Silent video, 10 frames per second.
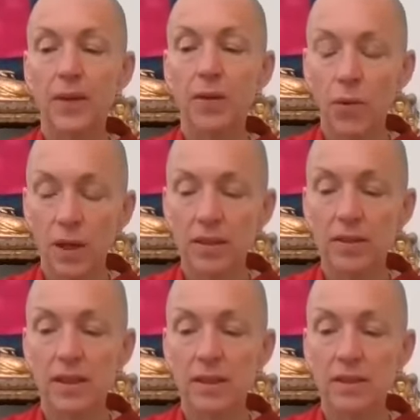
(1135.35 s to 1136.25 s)
Why is
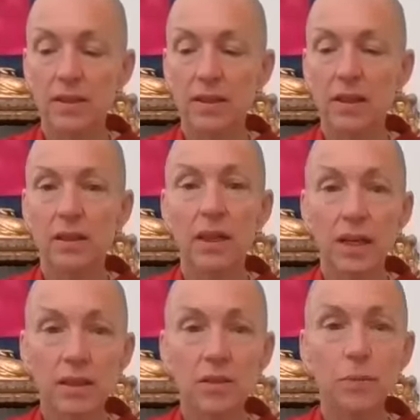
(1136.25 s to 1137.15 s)
that?
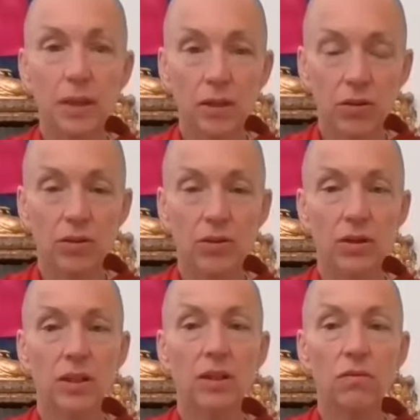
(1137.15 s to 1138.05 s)
That is because
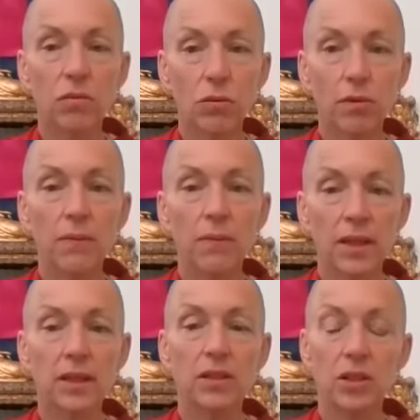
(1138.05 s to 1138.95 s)
for the
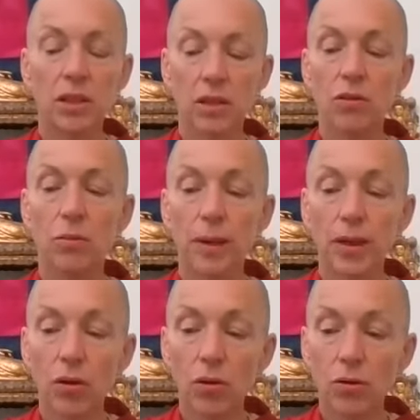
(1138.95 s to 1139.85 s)
mind to go
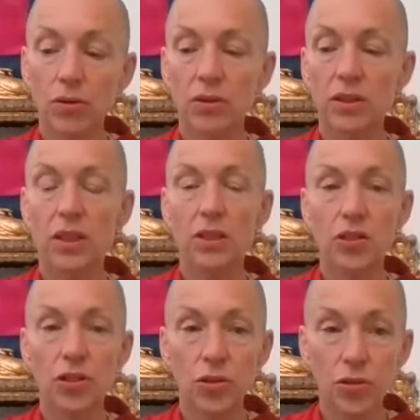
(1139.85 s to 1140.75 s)
beyond its
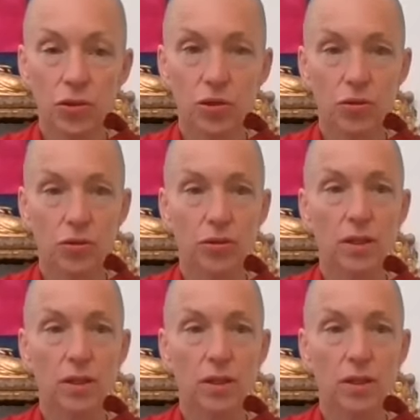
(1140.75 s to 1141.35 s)
usual